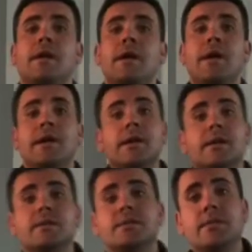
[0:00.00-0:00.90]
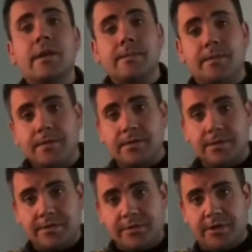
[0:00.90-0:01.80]
Hi, today I'm reviewing the
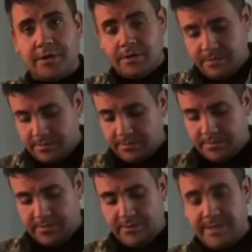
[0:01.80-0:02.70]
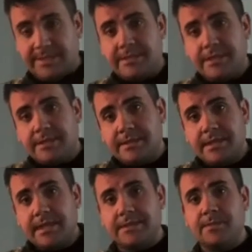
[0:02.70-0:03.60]
shirt. Well, you can see it's a
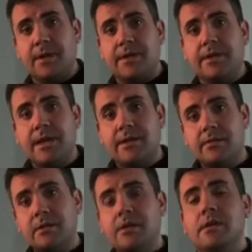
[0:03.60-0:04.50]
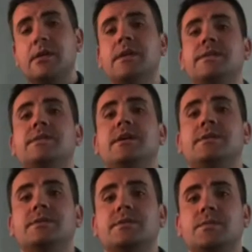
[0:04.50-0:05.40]
nice button down. It's nice
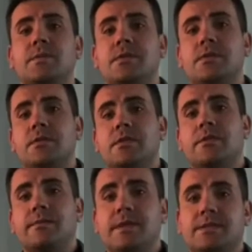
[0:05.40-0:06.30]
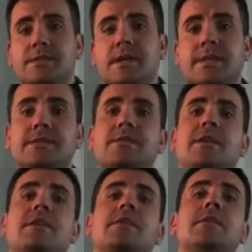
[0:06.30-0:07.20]
and smooth, it fits
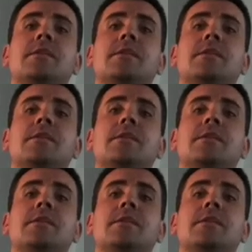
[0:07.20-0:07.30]
nicely.